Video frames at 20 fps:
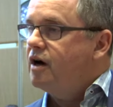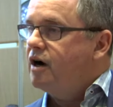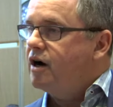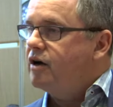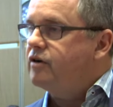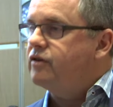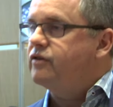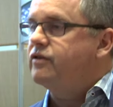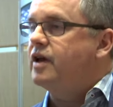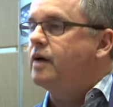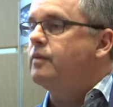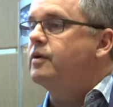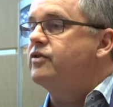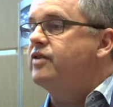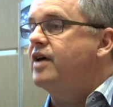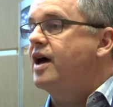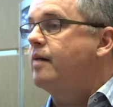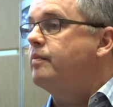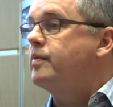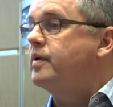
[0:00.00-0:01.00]
understand
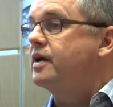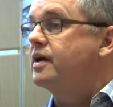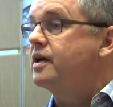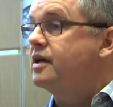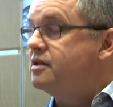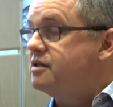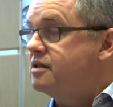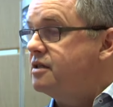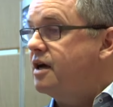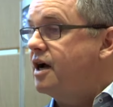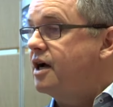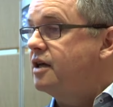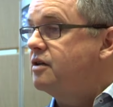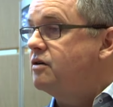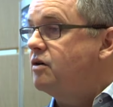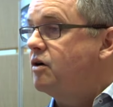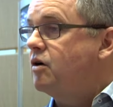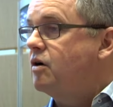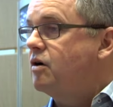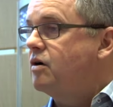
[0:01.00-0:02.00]
what's happening inside
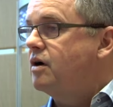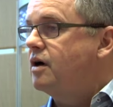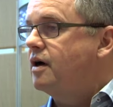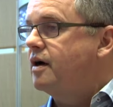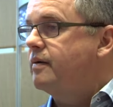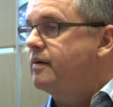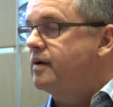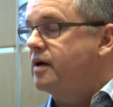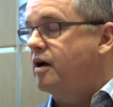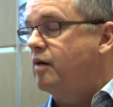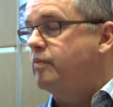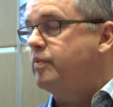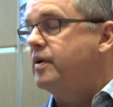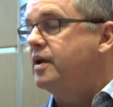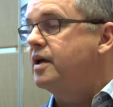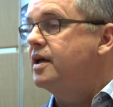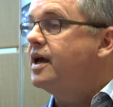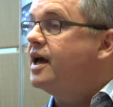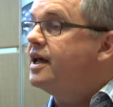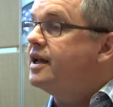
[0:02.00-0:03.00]
their uh,
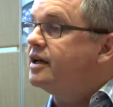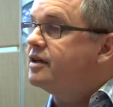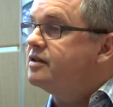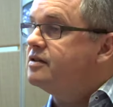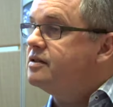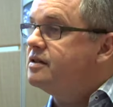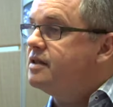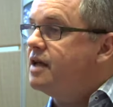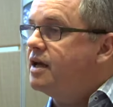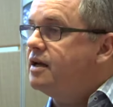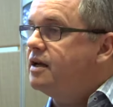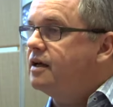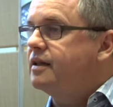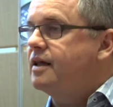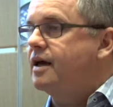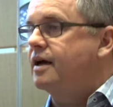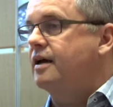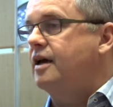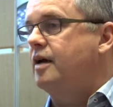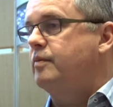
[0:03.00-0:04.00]
company and extending
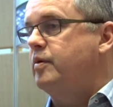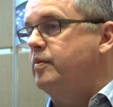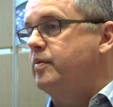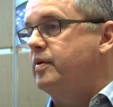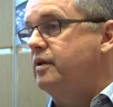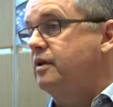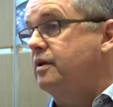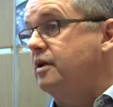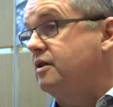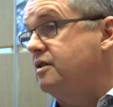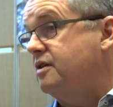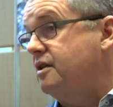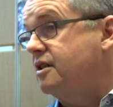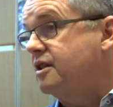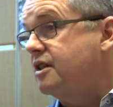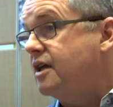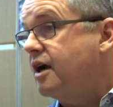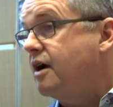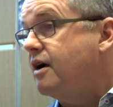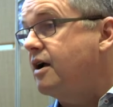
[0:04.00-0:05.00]
that capability to
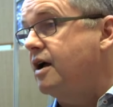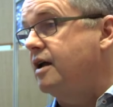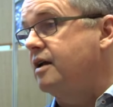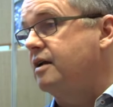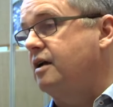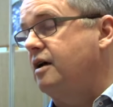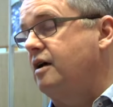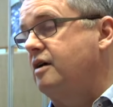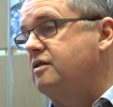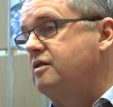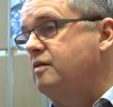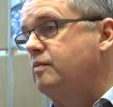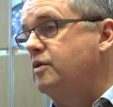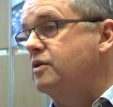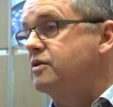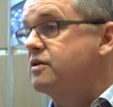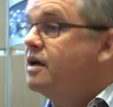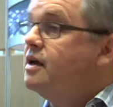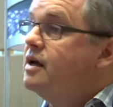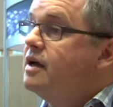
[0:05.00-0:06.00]
their end
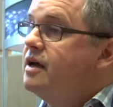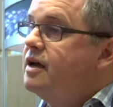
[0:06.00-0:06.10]
customers.